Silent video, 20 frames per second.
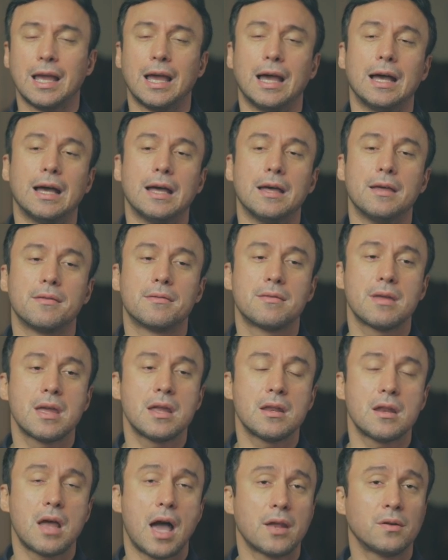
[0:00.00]

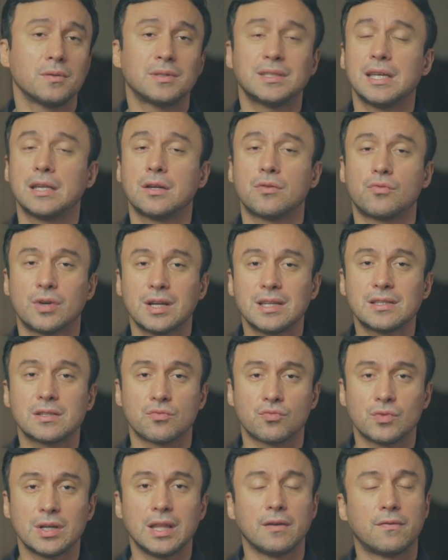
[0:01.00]
then I don't see any
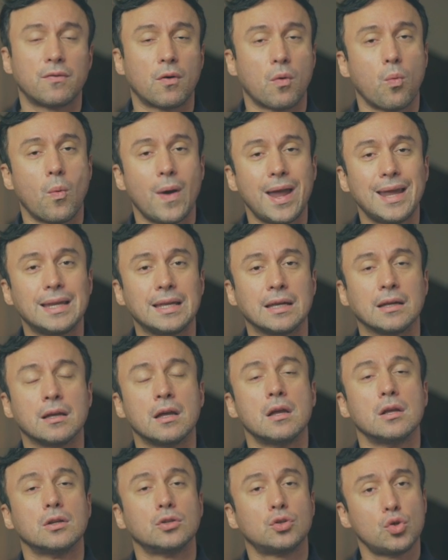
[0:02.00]
reason really for waiting
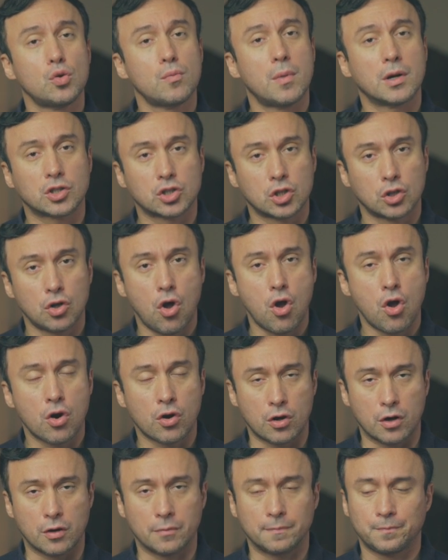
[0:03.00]
too much
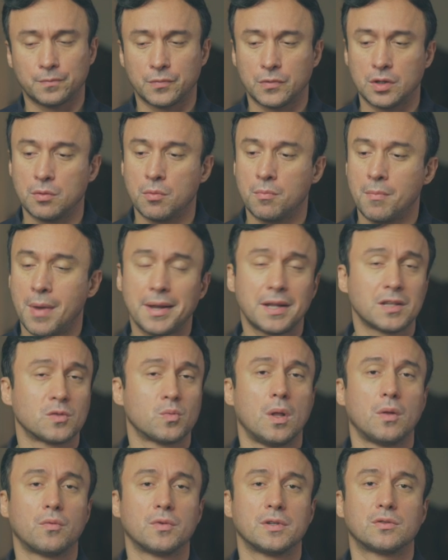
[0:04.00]
longer. You might as
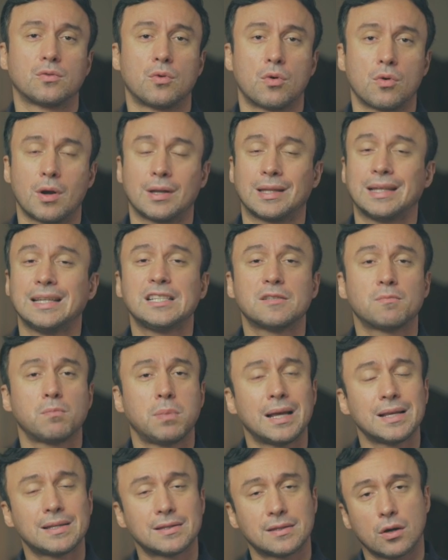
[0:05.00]
well restore, or at least
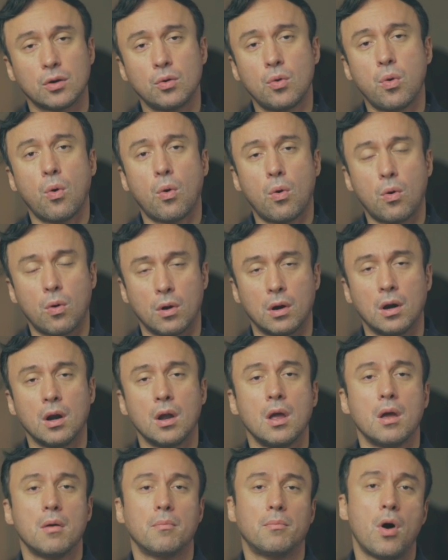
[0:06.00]
place the core,
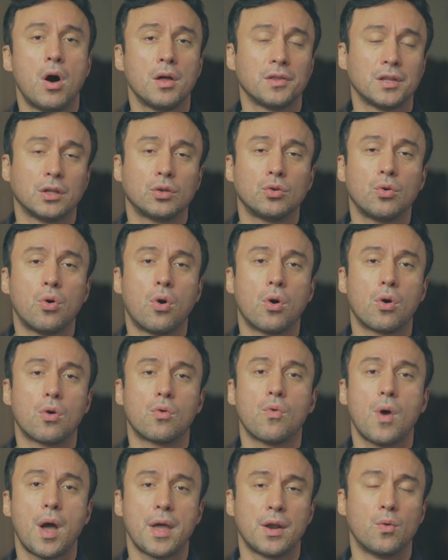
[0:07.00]
bond the core
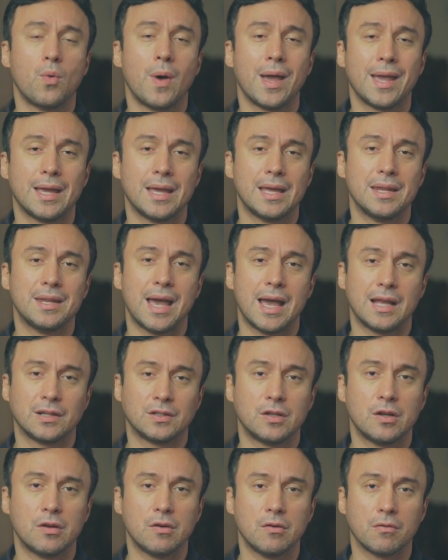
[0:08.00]
right away in that
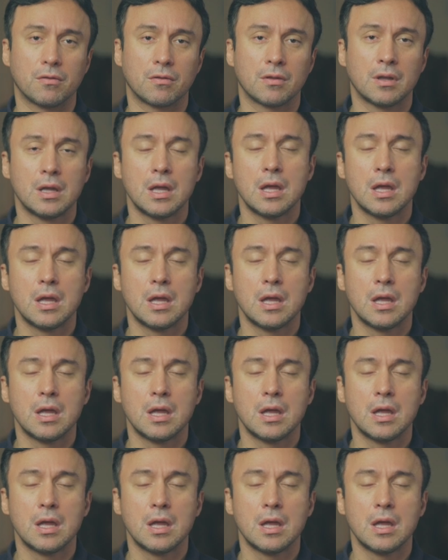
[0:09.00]
tooth.